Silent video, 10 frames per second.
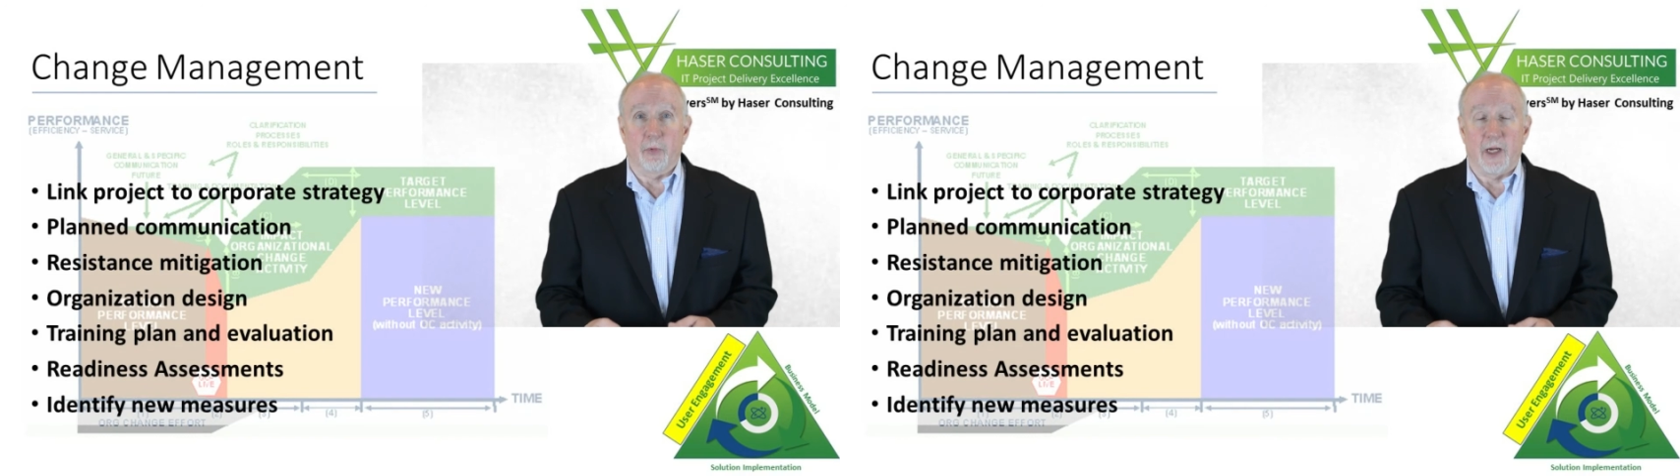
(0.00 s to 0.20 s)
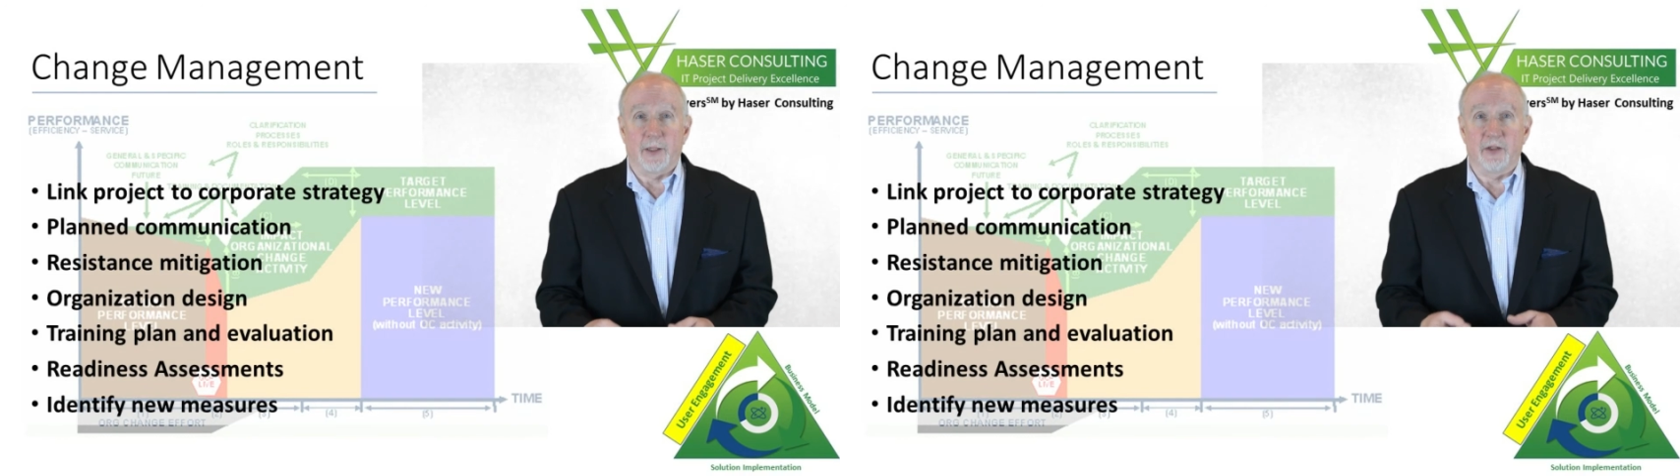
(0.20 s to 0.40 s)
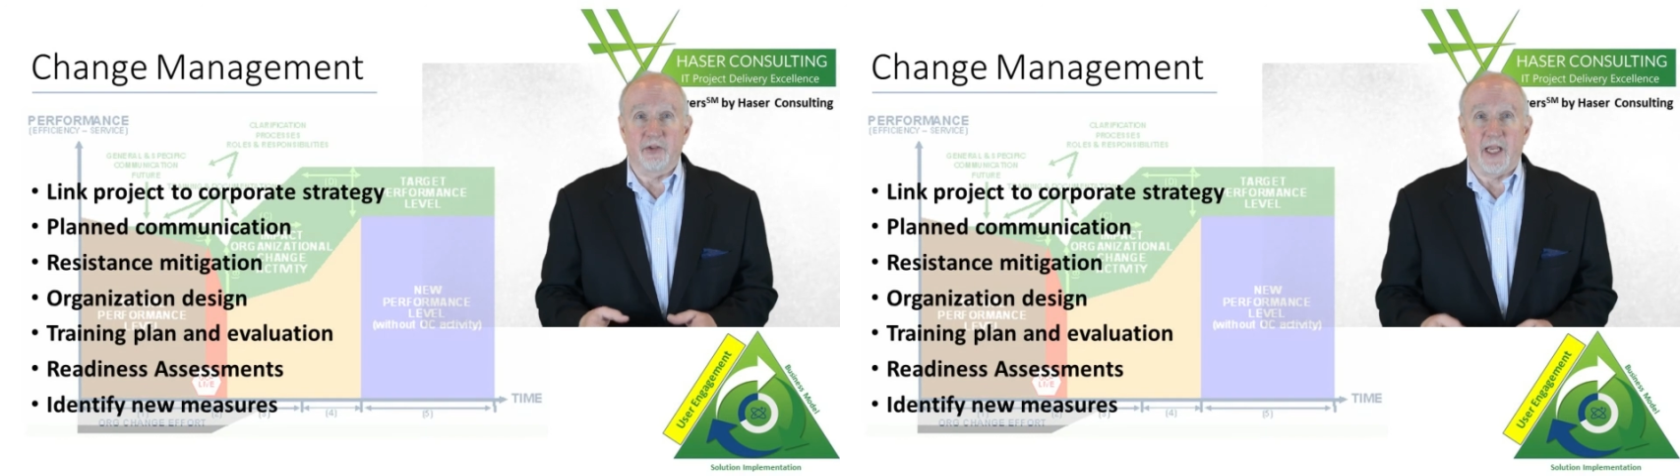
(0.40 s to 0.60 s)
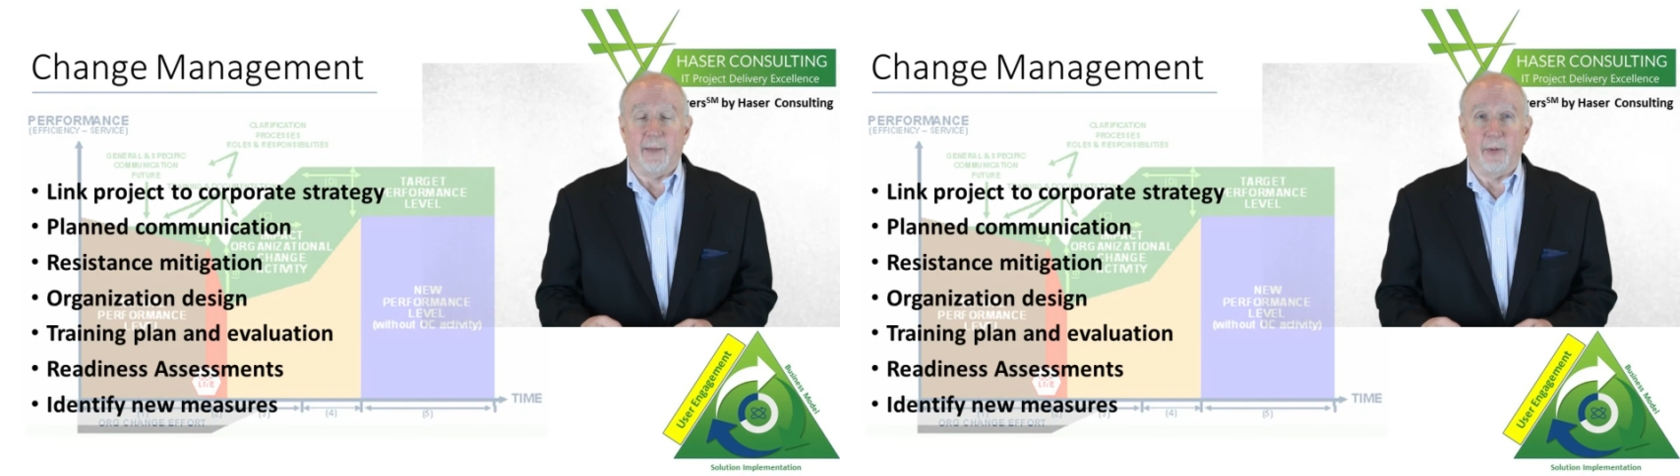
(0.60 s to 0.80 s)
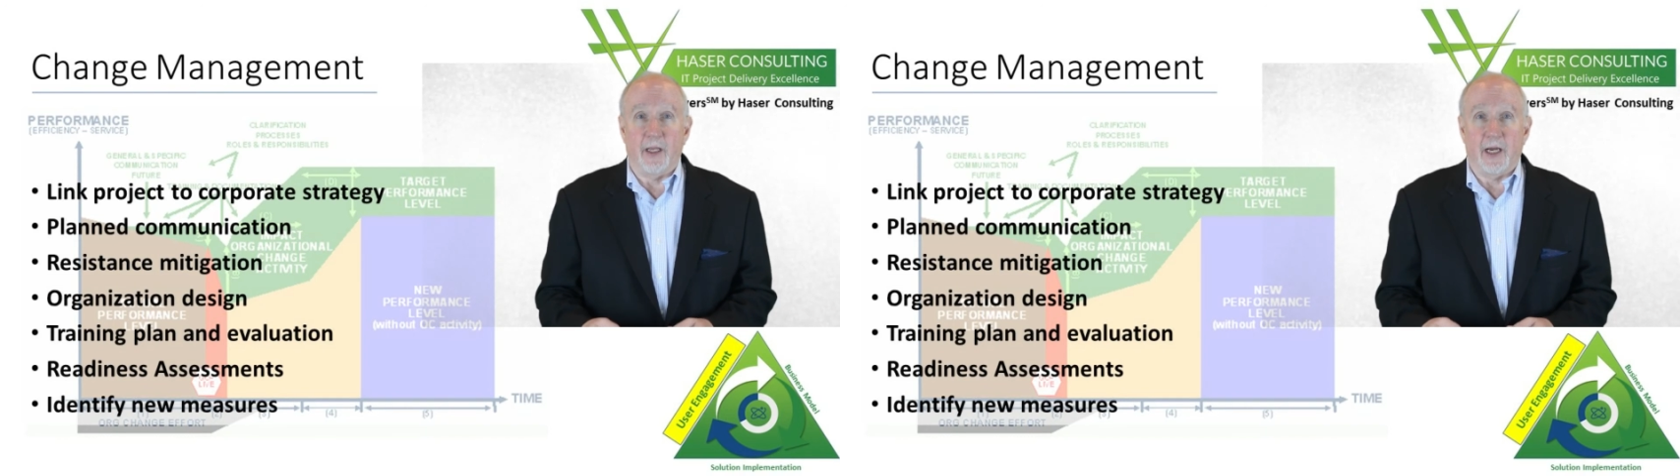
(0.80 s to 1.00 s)
around these
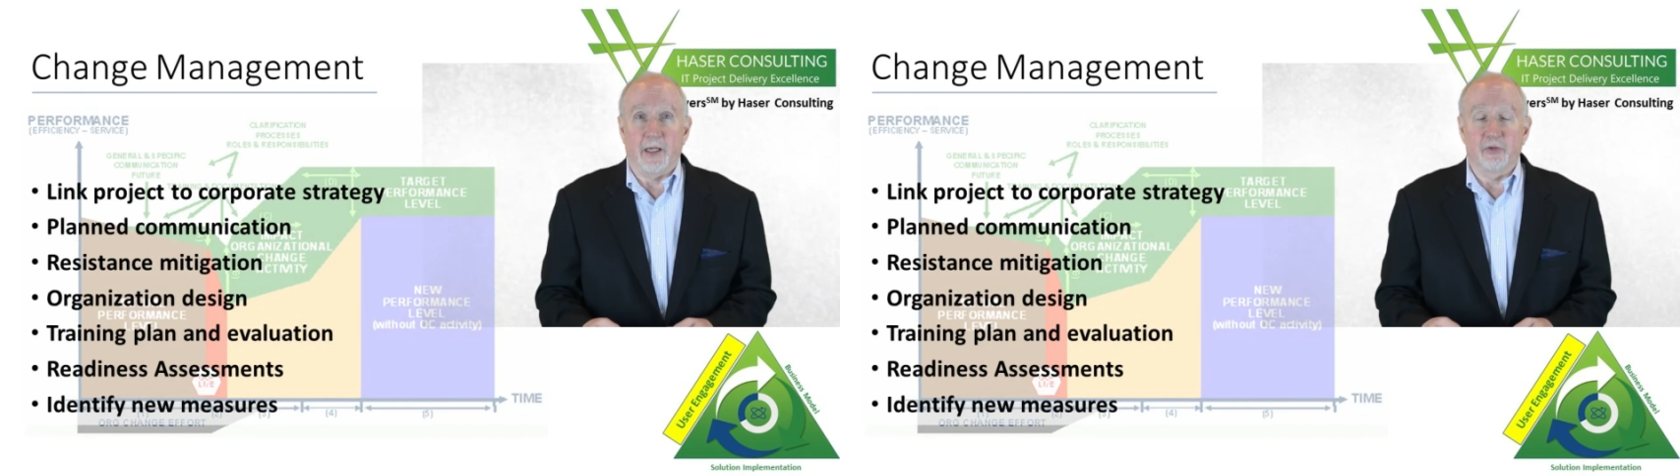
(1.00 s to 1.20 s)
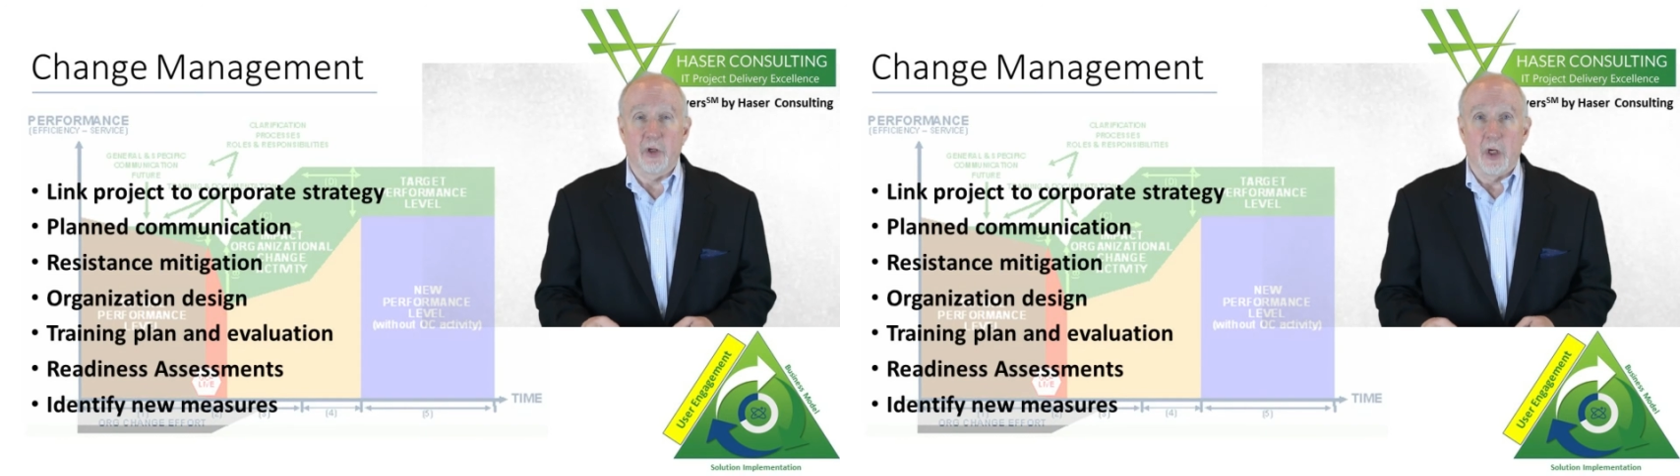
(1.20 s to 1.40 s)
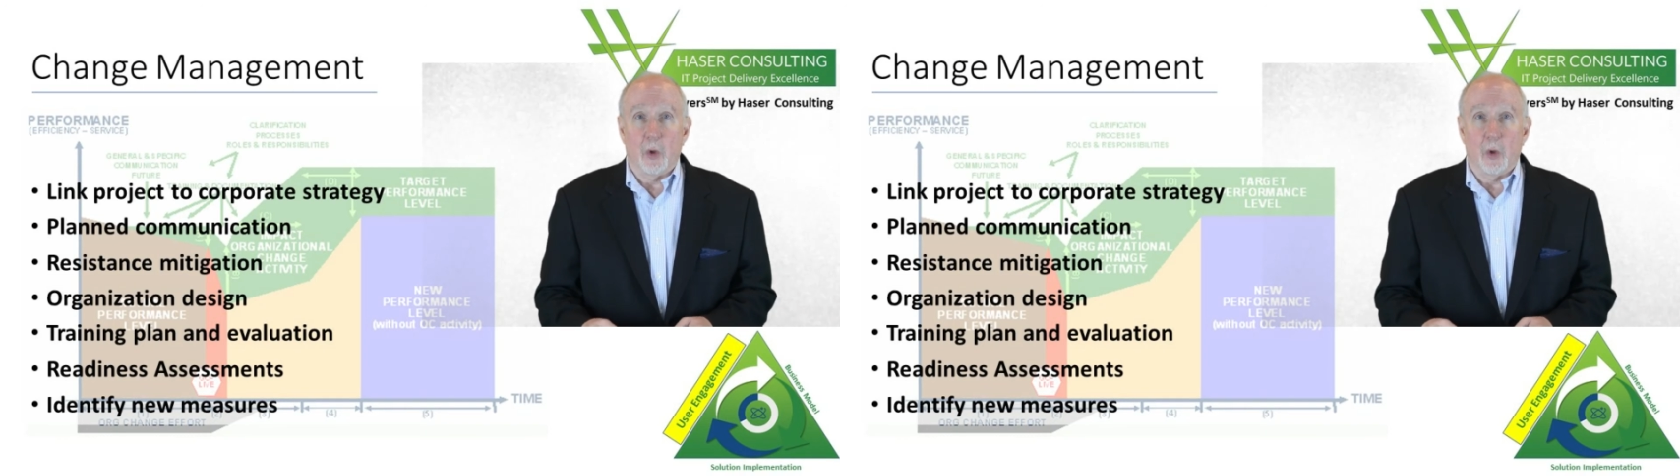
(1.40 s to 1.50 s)
KPIs